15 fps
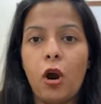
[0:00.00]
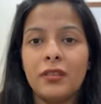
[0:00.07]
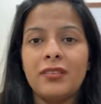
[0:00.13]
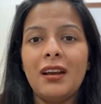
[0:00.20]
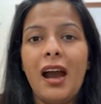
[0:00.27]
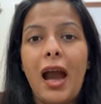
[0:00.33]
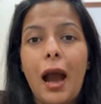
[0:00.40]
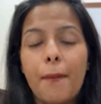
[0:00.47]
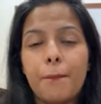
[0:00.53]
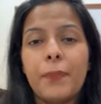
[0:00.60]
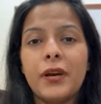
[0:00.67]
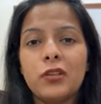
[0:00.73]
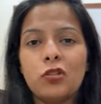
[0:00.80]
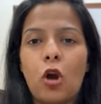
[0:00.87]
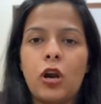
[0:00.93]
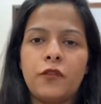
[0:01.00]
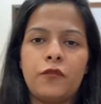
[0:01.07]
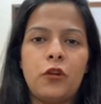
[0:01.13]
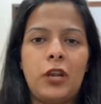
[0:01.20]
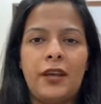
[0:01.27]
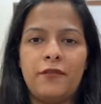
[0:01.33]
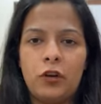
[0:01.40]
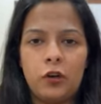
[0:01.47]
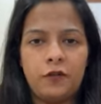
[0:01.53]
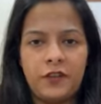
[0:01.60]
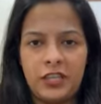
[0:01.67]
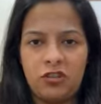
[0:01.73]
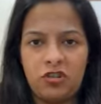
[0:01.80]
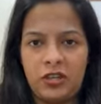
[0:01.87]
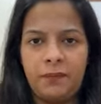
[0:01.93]
or the upper thoughtful level
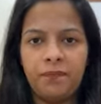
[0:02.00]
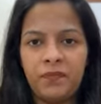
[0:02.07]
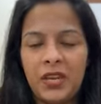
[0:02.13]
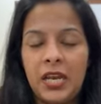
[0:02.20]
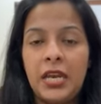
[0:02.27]
of teaching.